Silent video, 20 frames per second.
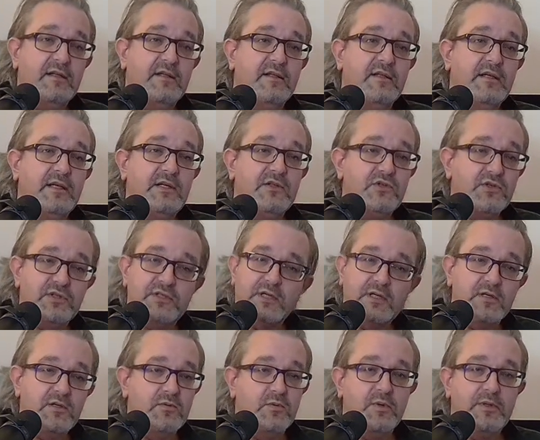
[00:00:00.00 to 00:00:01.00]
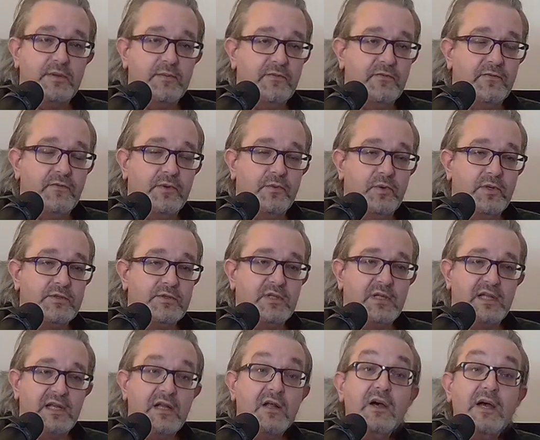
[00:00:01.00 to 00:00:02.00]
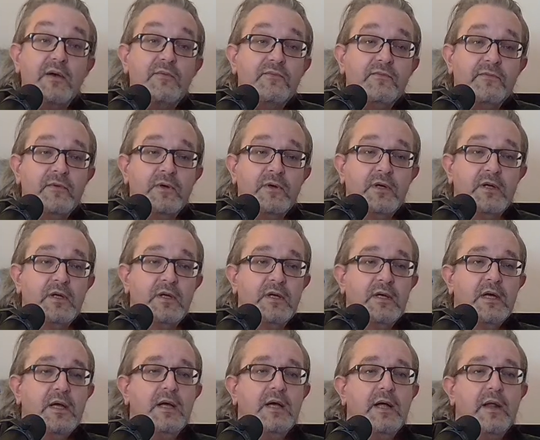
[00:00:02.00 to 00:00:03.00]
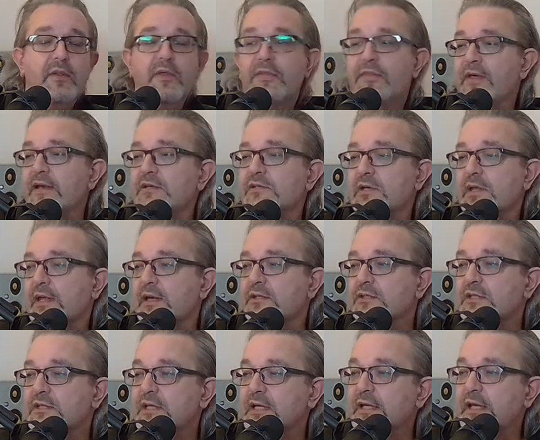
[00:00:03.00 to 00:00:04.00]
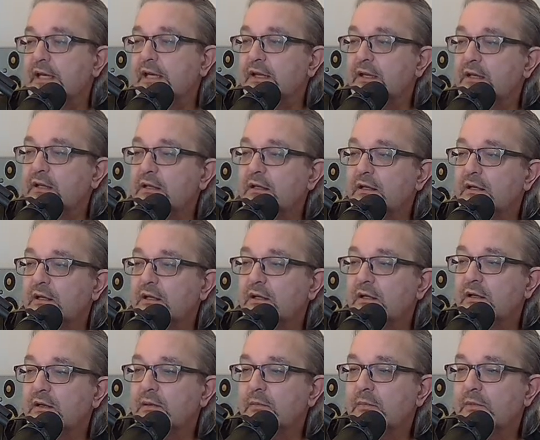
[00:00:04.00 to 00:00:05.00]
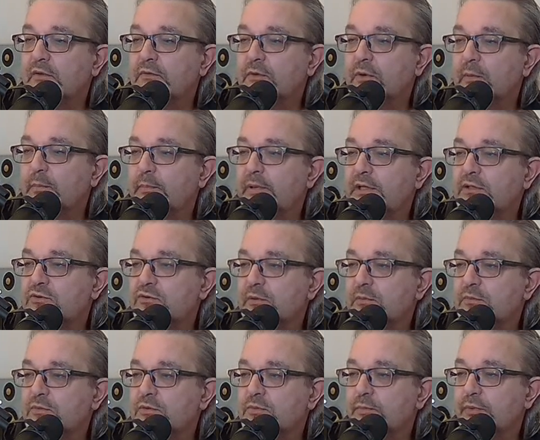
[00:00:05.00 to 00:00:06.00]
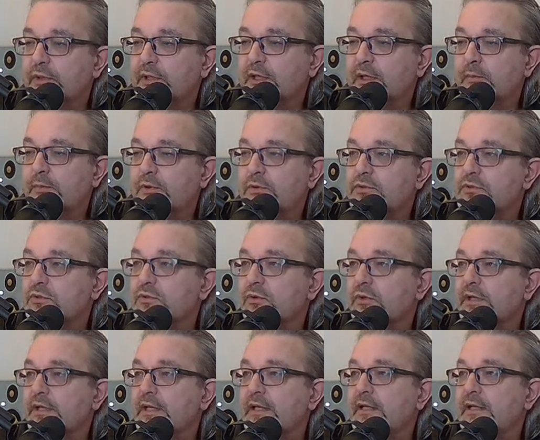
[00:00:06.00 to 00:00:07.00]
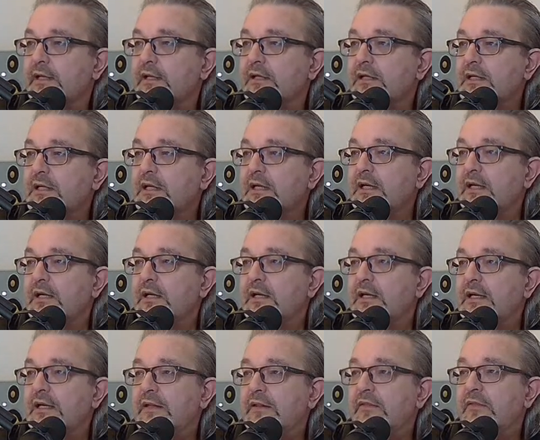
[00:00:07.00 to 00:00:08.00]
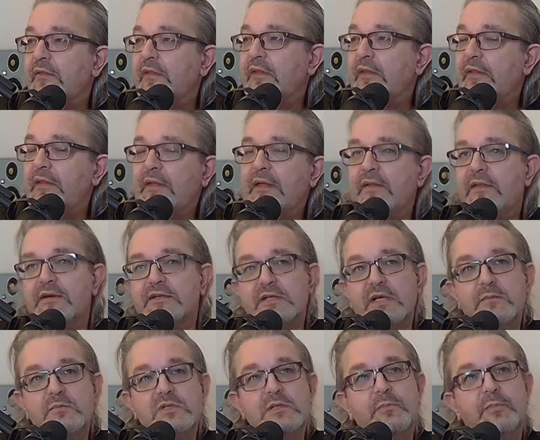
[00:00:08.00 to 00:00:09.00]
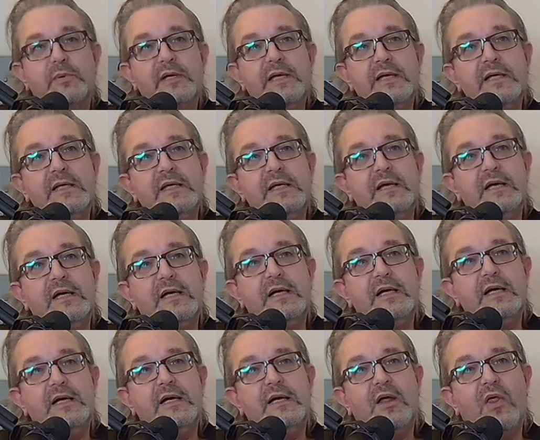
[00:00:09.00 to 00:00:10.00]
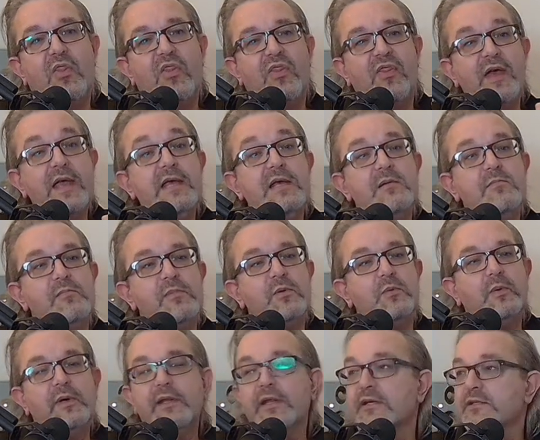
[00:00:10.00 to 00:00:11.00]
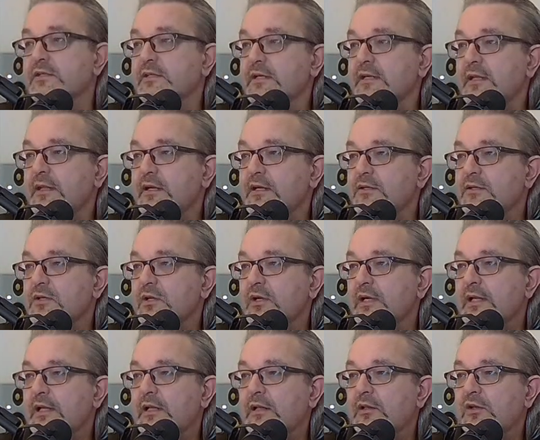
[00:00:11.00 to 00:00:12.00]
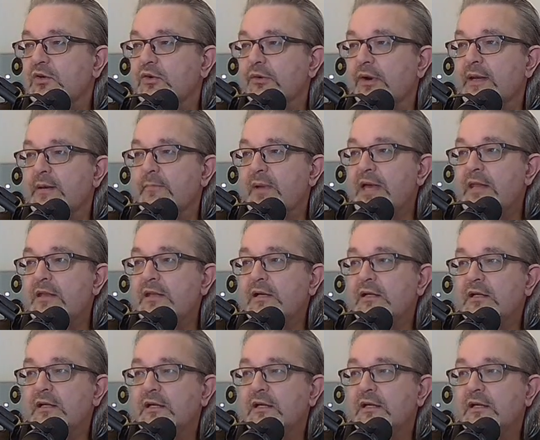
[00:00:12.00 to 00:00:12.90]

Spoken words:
It just stays with them for the rest of their life. And the things that they're seeing, I've got a picture I'm just bringing up on screen here. There seems to be a theme where they see these like little grey men.